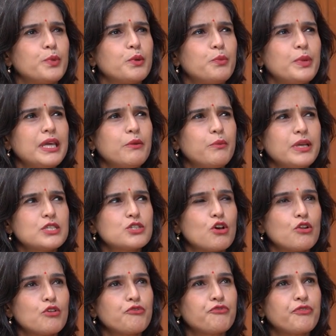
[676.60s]
we
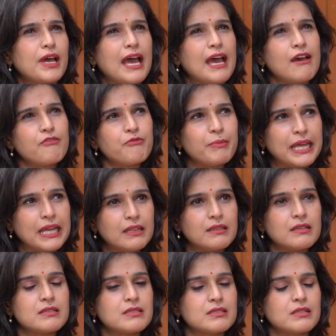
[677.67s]
sort of have
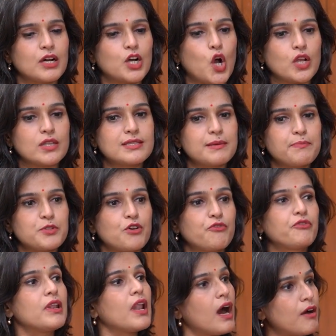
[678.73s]
made this concept
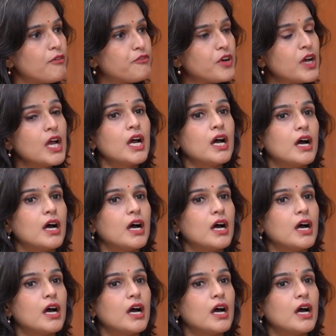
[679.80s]
of love